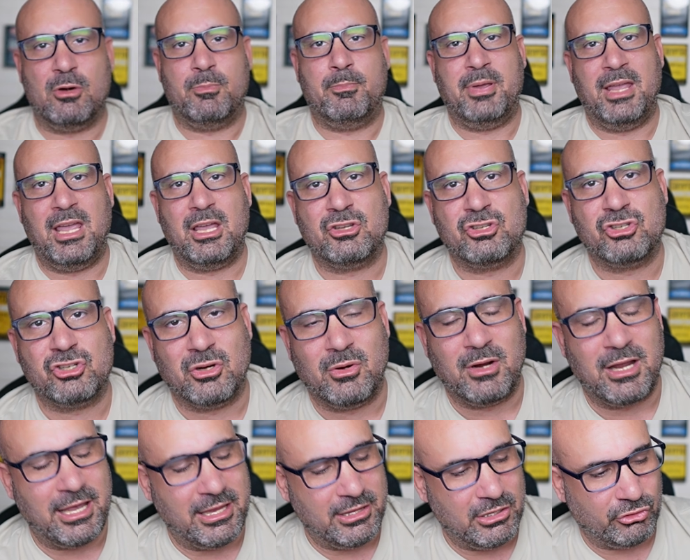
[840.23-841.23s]
picture
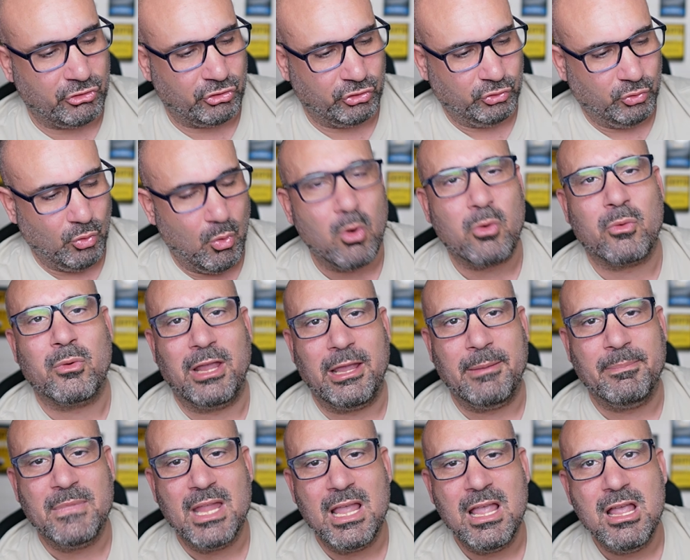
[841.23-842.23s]
and a
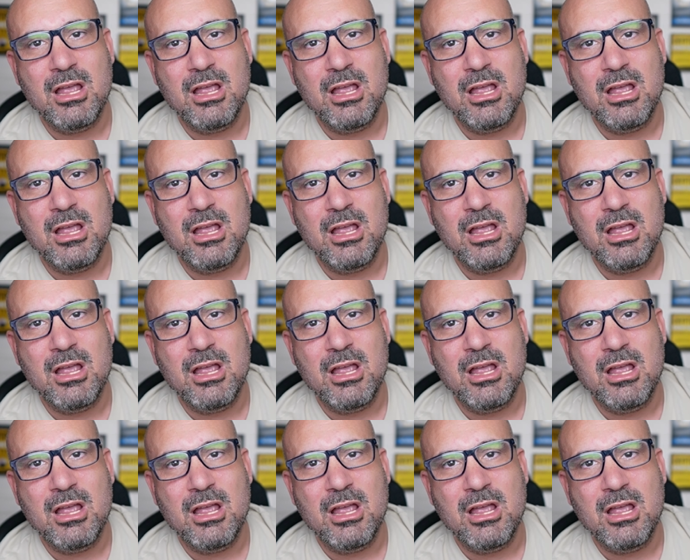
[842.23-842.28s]
story